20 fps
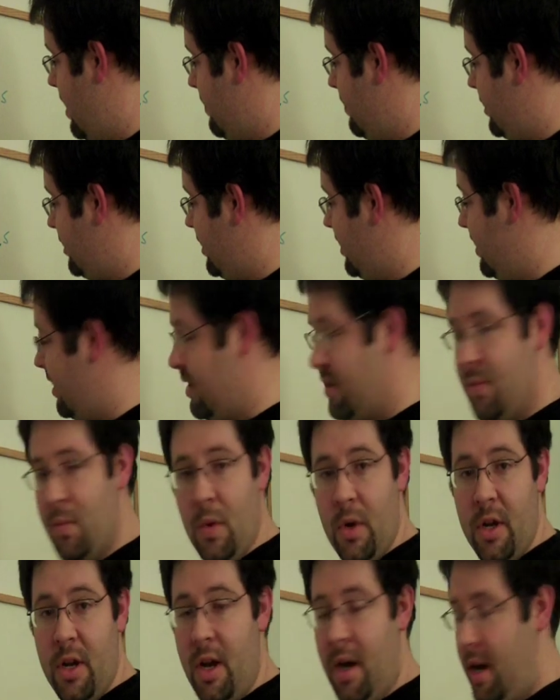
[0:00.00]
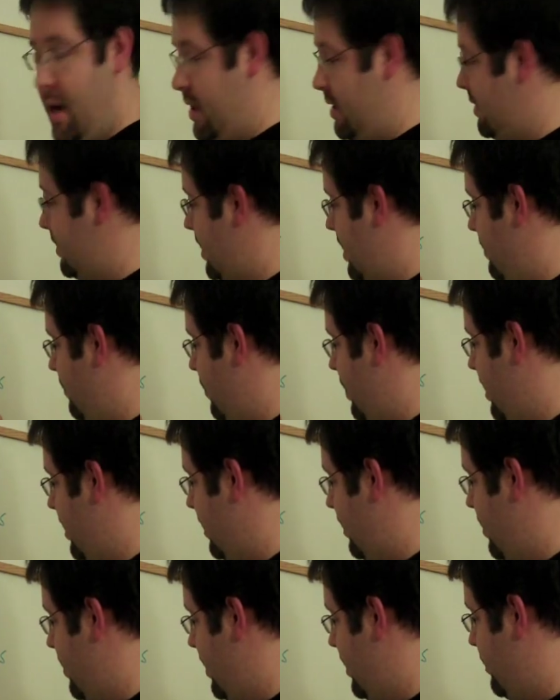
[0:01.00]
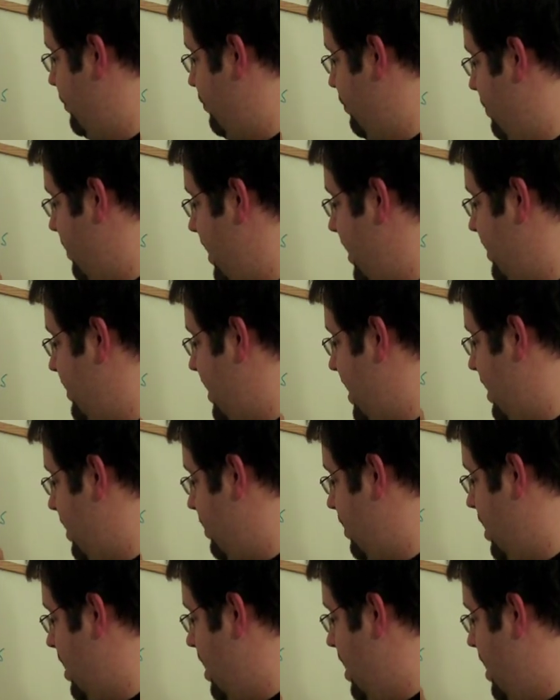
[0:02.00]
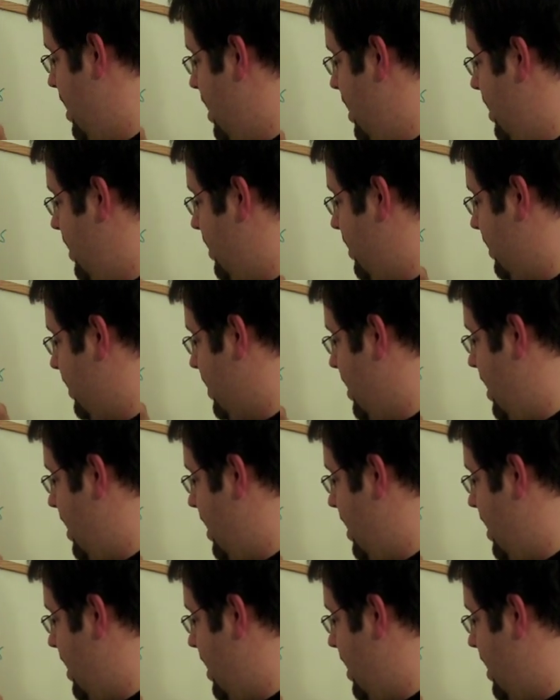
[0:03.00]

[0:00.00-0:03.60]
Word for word: How much did this one cost? And we can go ahead and trace out the